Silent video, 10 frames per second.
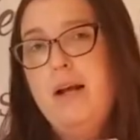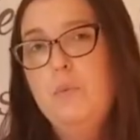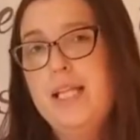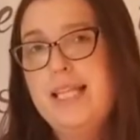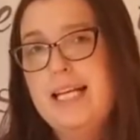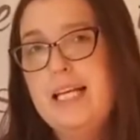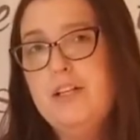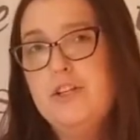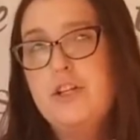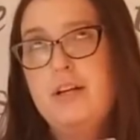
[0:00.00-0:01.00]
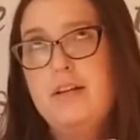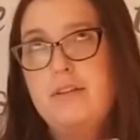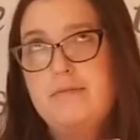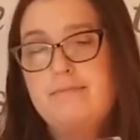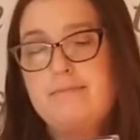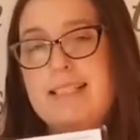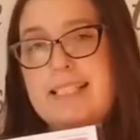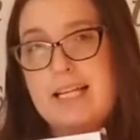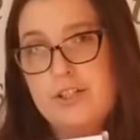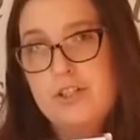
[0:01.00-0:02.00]
with each
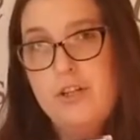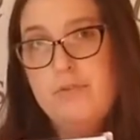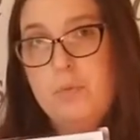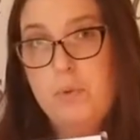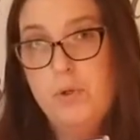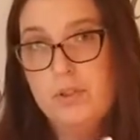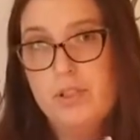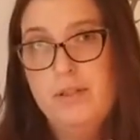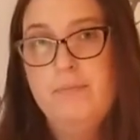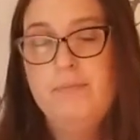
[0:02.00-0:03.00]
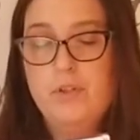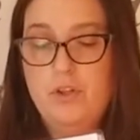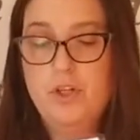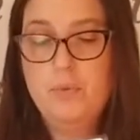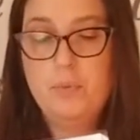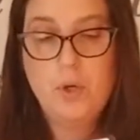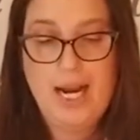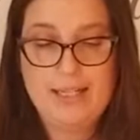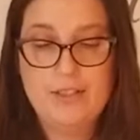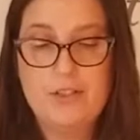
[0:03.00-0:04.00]
section of the book, you're going to
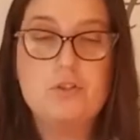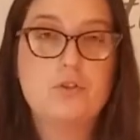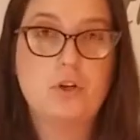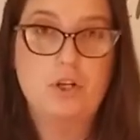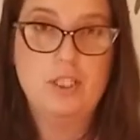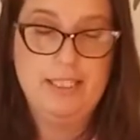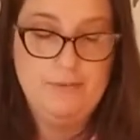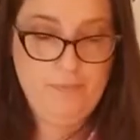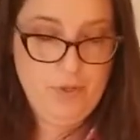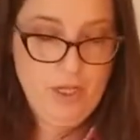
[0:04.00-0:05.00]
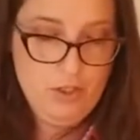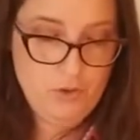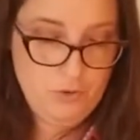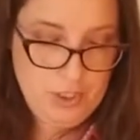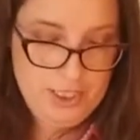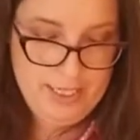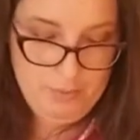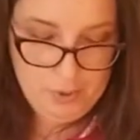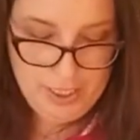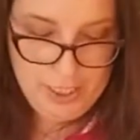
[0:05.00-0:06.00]
practice drawing. So for
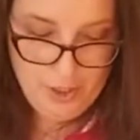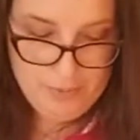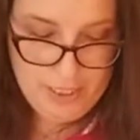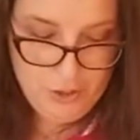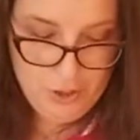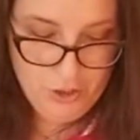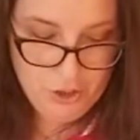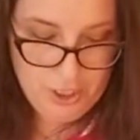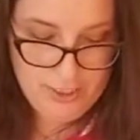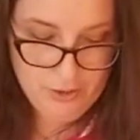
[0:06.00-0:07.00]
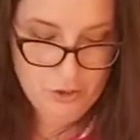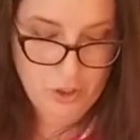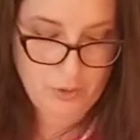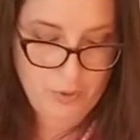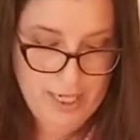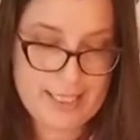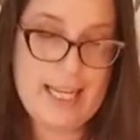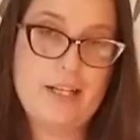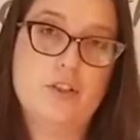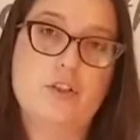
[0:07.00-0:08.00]
example, here I'm teaching your child to draw a
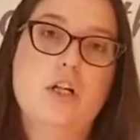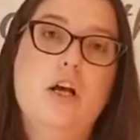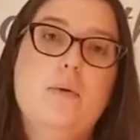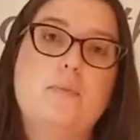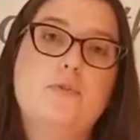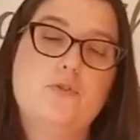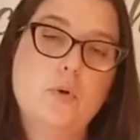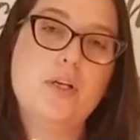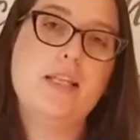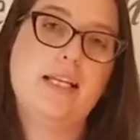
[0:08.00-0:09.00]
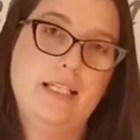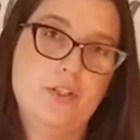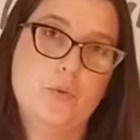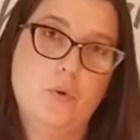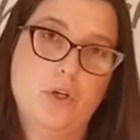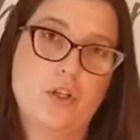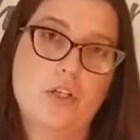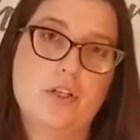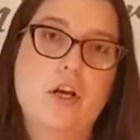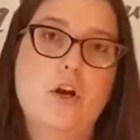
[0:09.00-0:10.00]
rectangle before they need to work
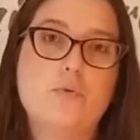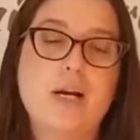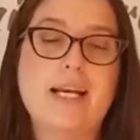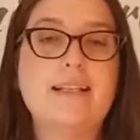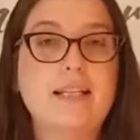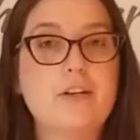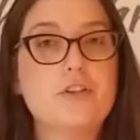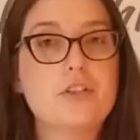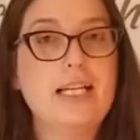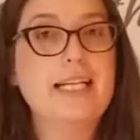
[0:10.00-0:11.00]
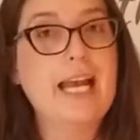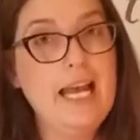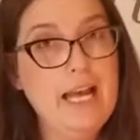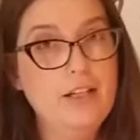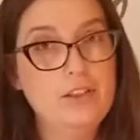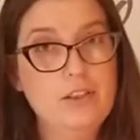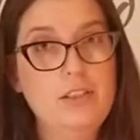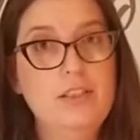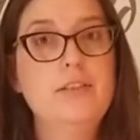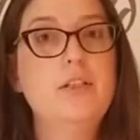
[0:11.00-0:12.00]
on writing letters like L
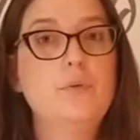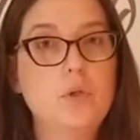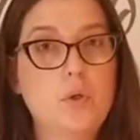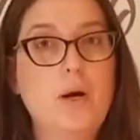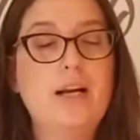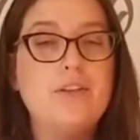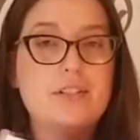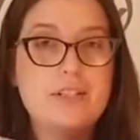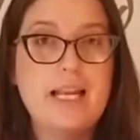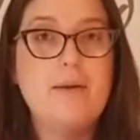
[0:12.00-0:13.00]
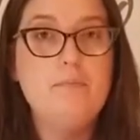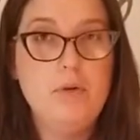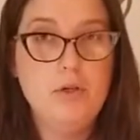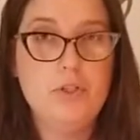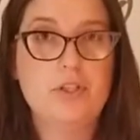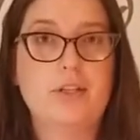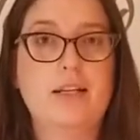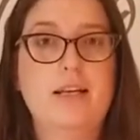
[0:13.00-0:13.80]
that require the same motion.